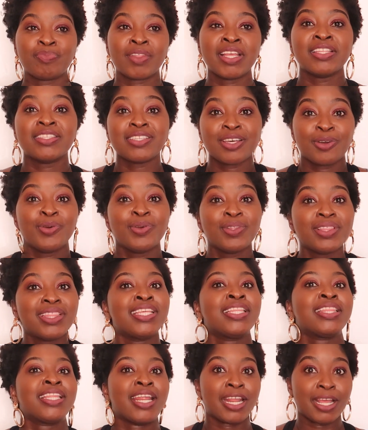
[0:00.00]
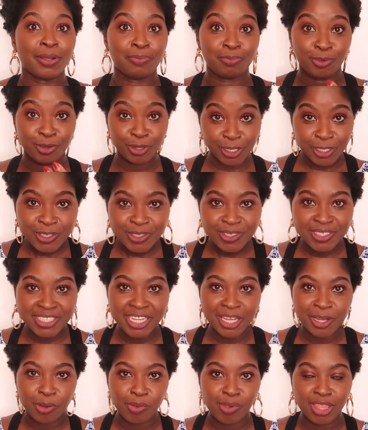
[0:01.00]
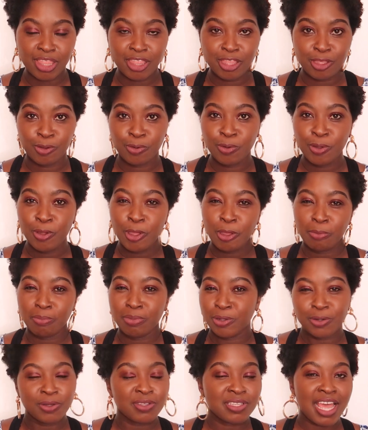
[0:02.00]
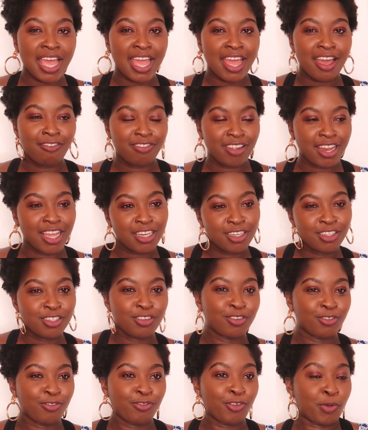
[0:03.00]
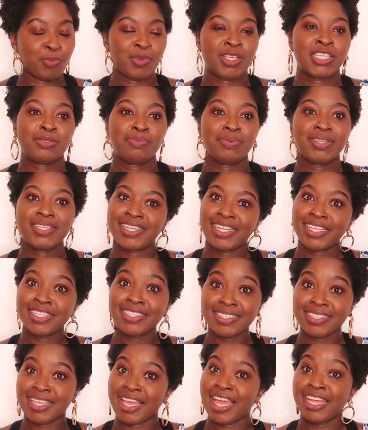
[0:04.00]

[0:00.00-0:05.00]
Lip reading: it's a good thing that I'm going to share with you, because I have learned from experience.